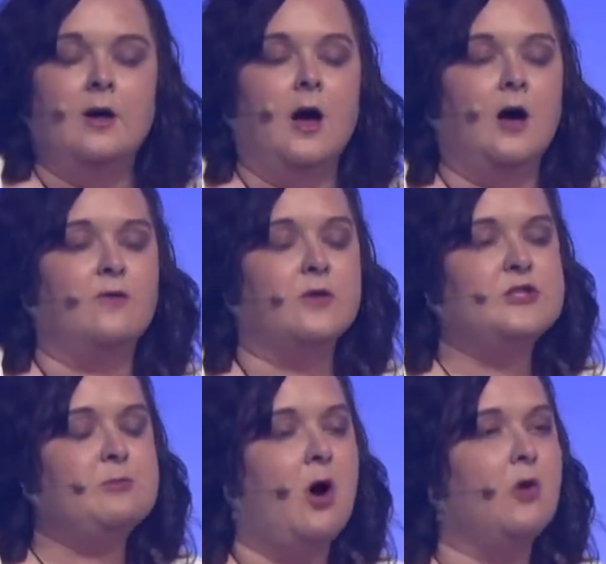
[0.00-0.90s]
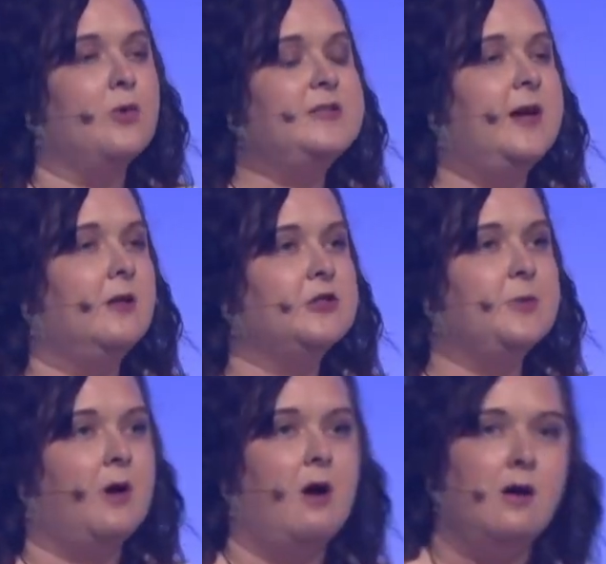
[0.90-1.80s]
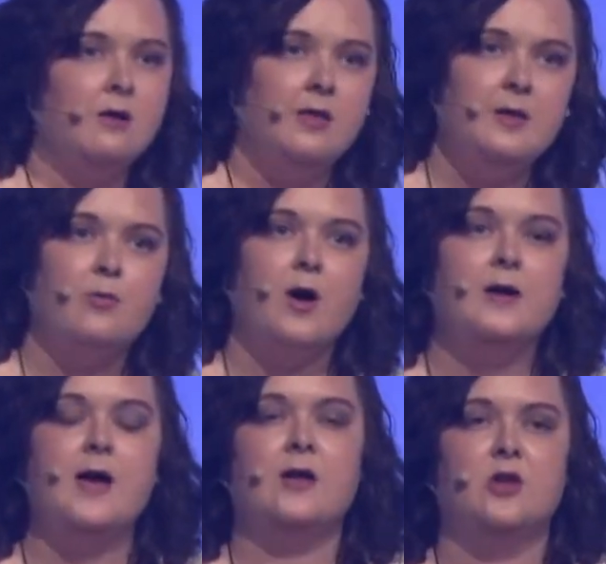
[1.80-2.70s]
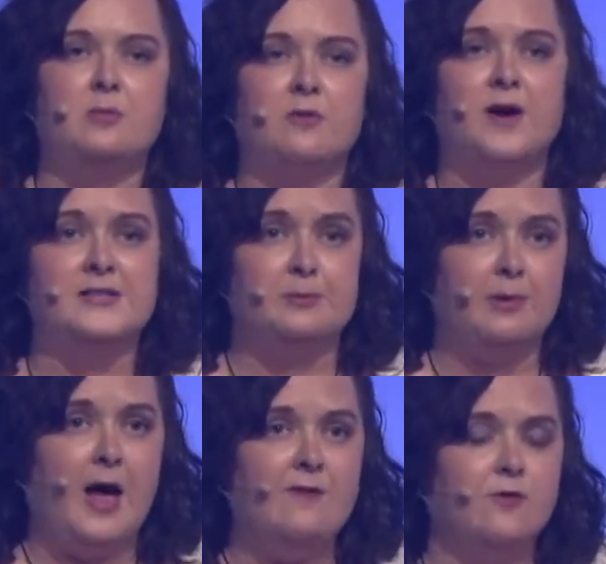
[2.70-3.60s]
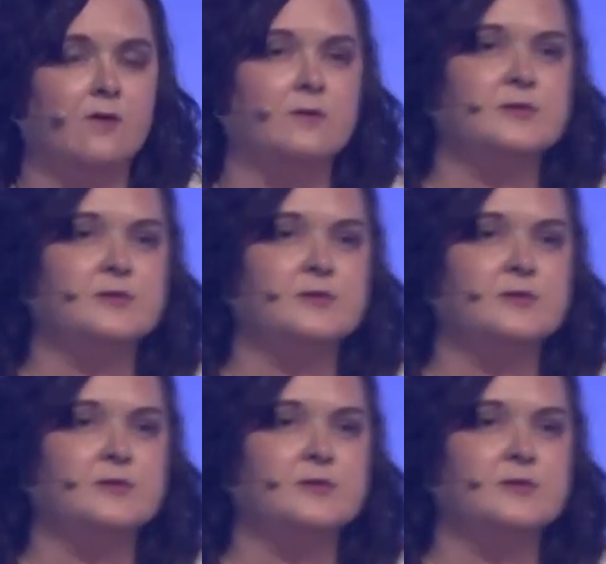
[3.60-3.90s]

Uh, for small retailers, Mercado Libre not only provides a platform for